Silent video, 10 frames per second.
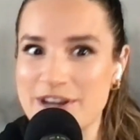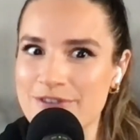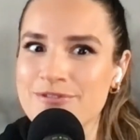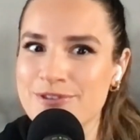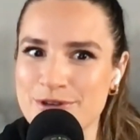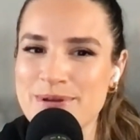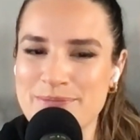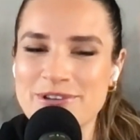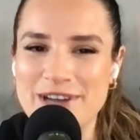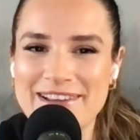real voodoo
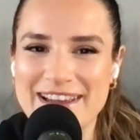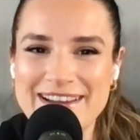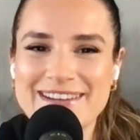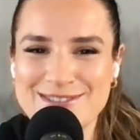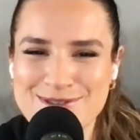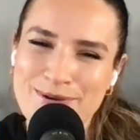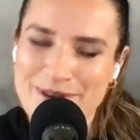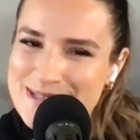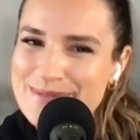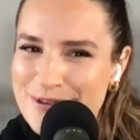people, not like
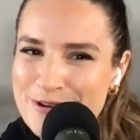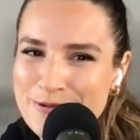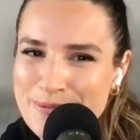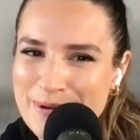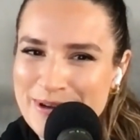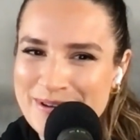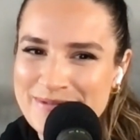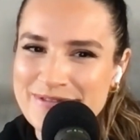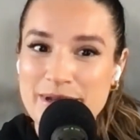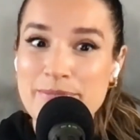tourism voodoo people,
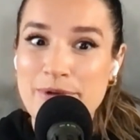like